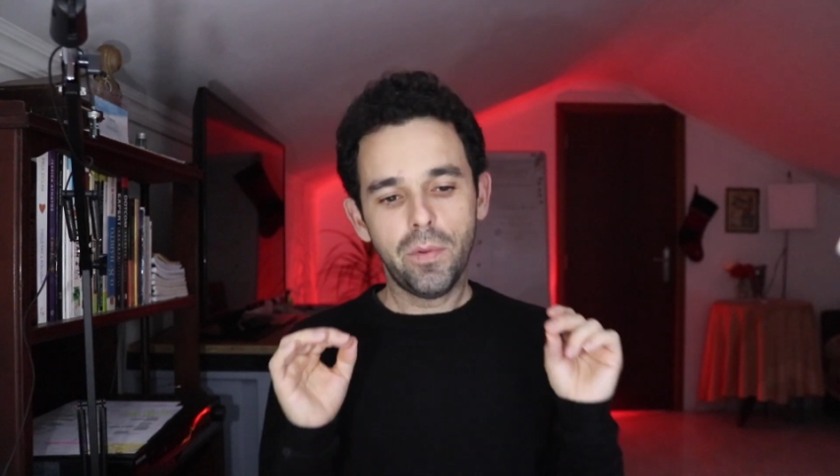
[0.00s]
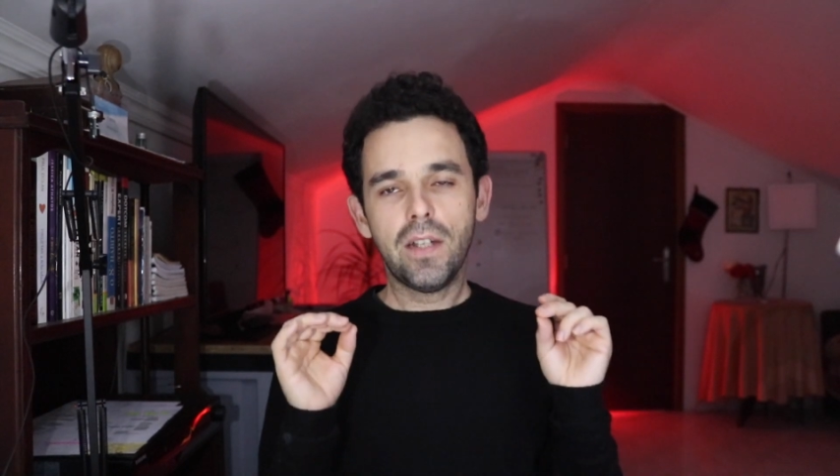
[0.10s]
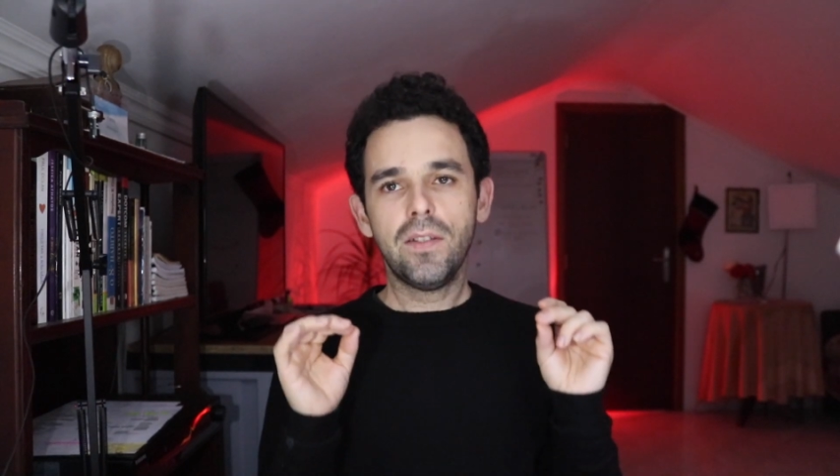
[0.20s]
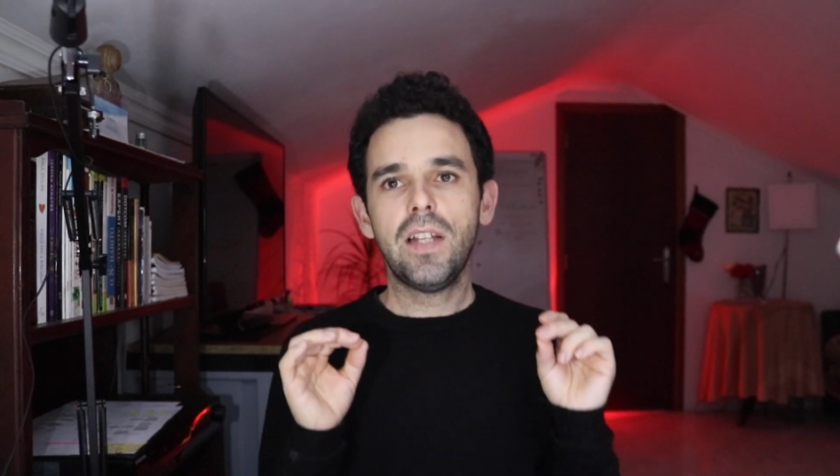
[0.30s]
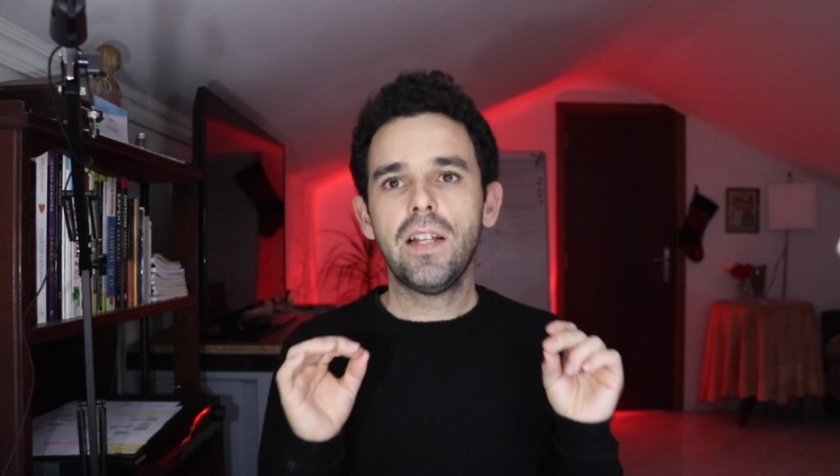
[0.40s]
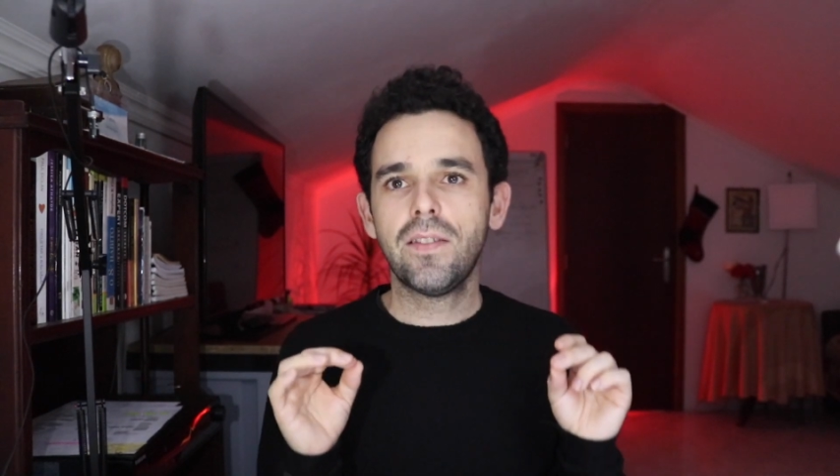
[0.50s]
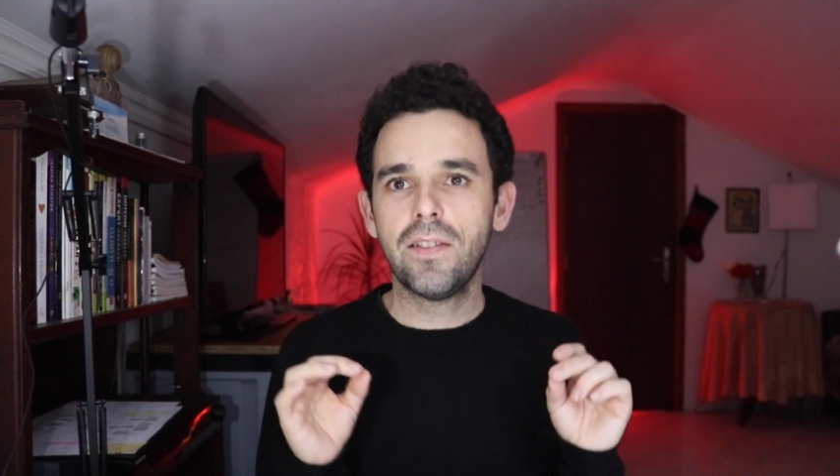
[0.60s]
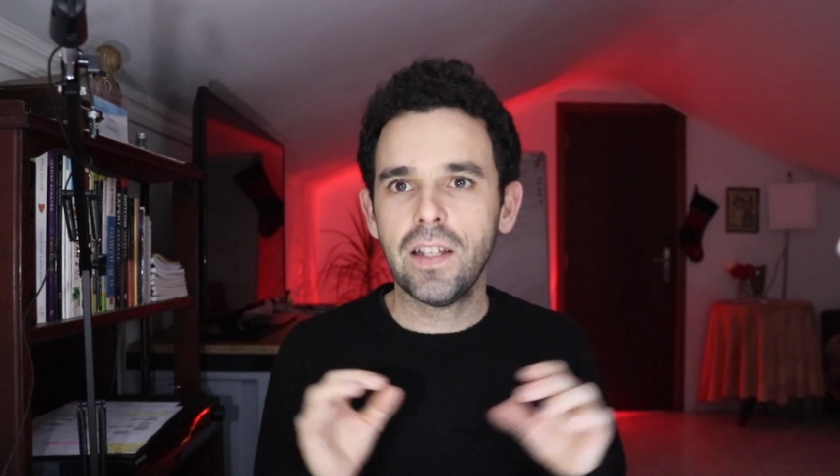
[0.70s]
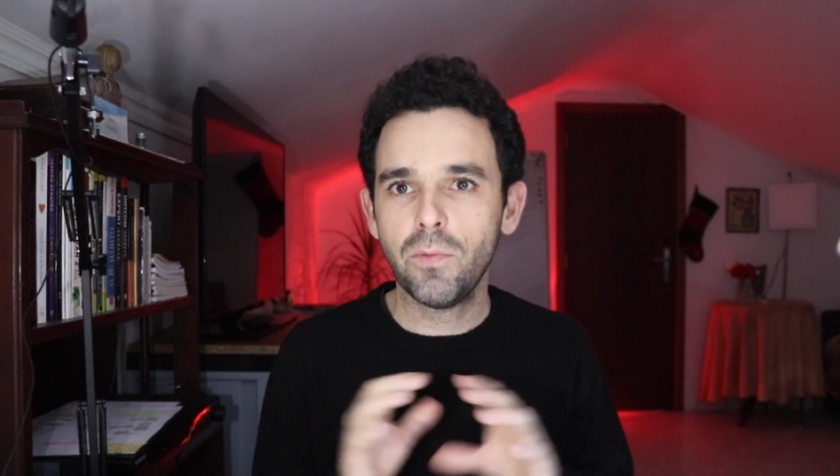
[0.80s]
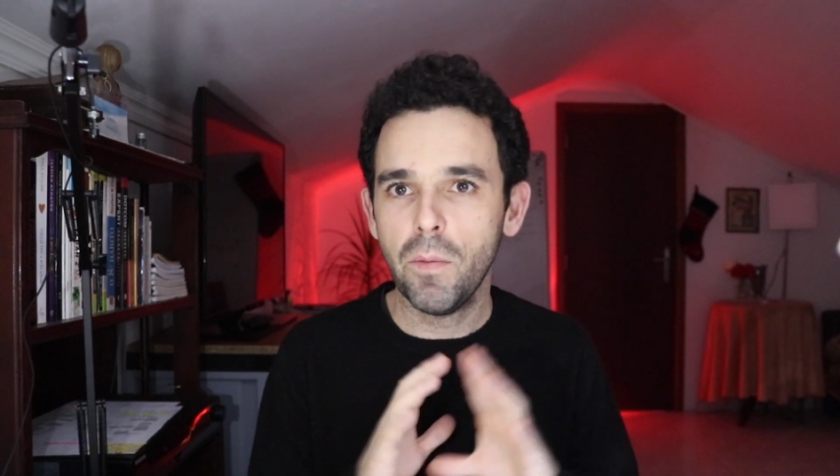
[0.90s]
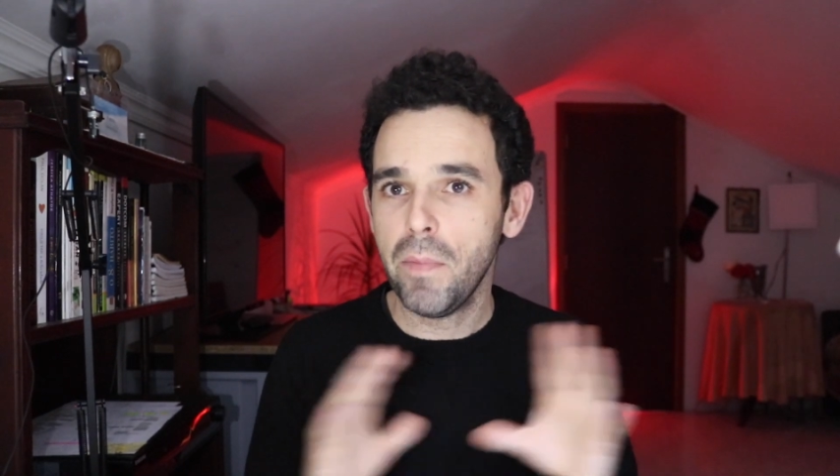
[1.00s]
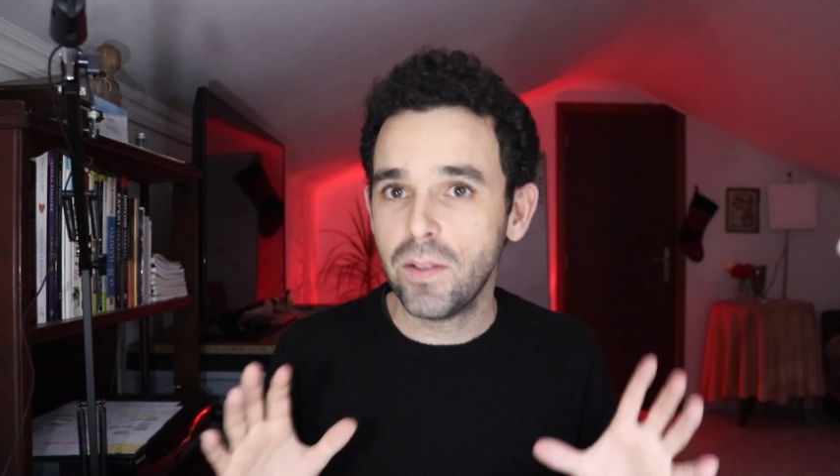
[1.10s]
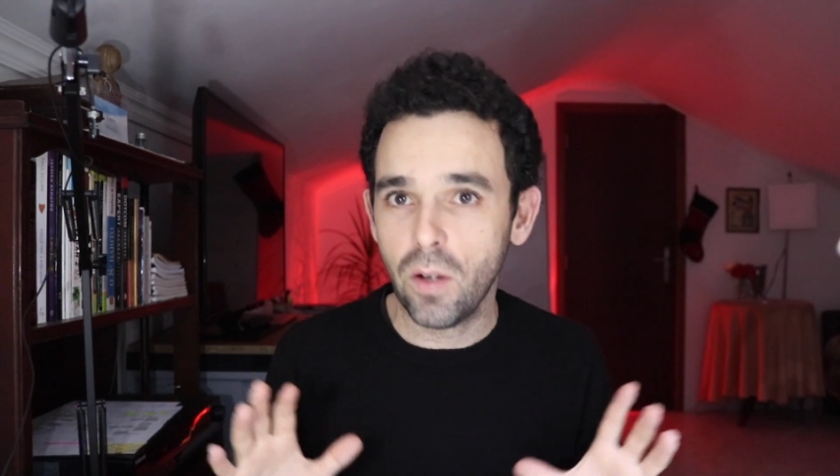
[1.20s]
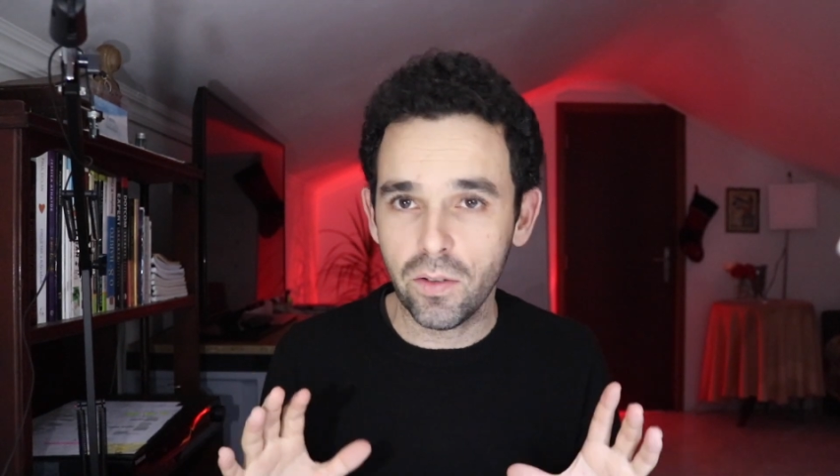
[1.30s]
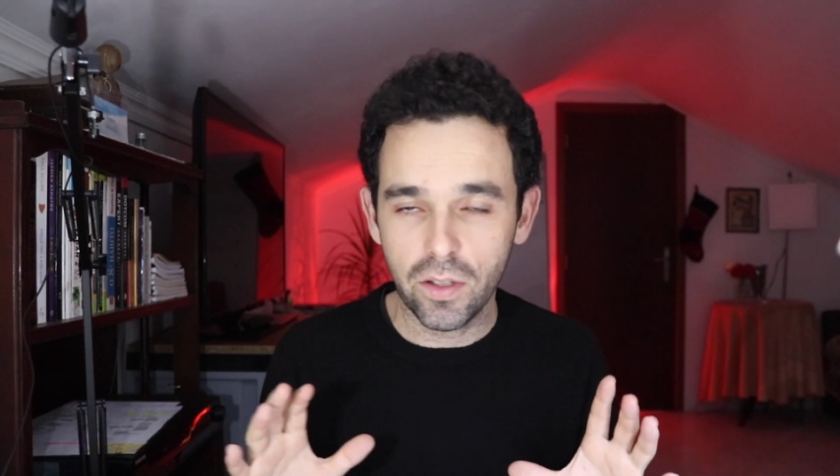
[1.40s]
because that's what
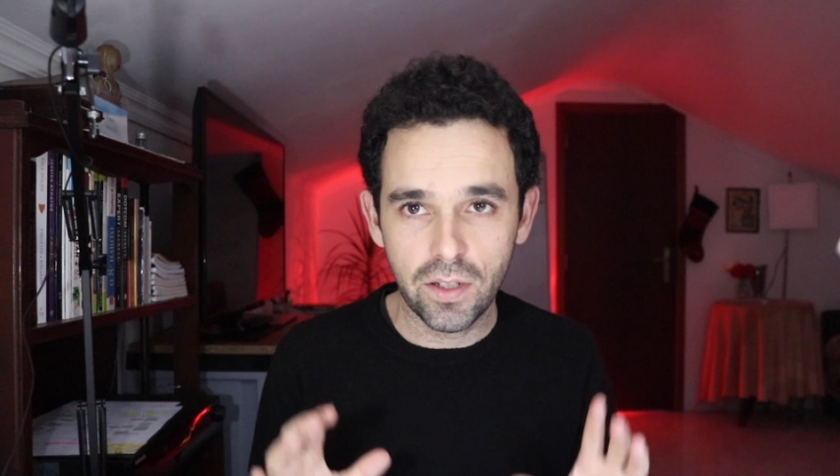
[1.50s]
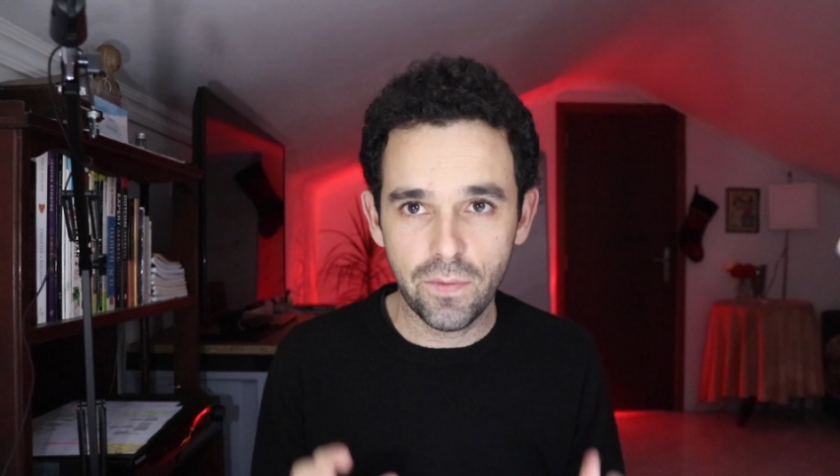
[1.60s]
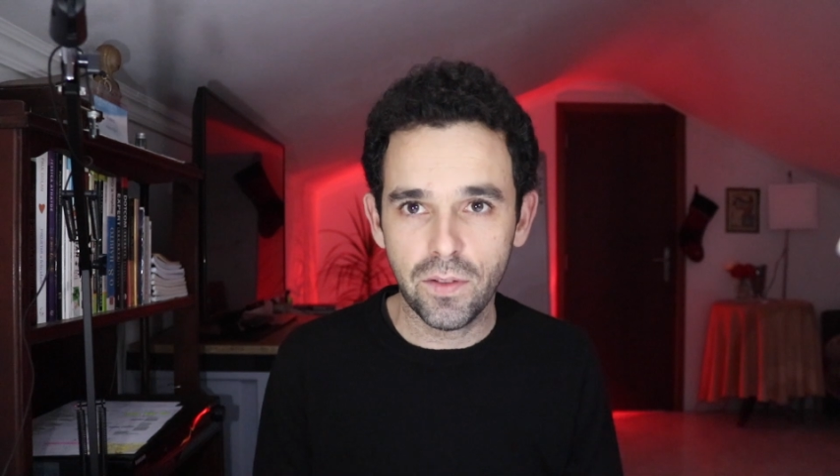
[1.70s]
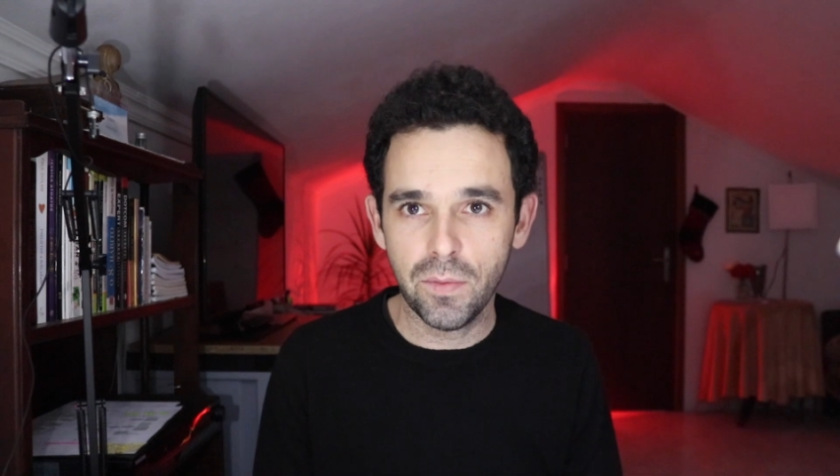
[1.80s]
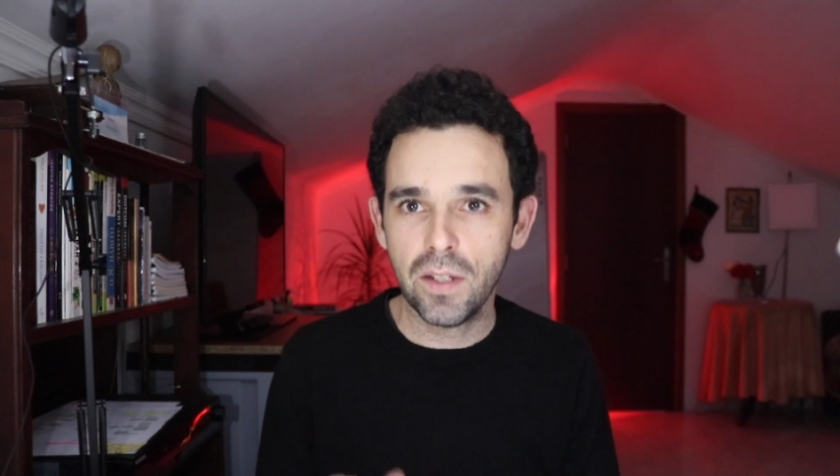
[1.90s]
makes all the difference.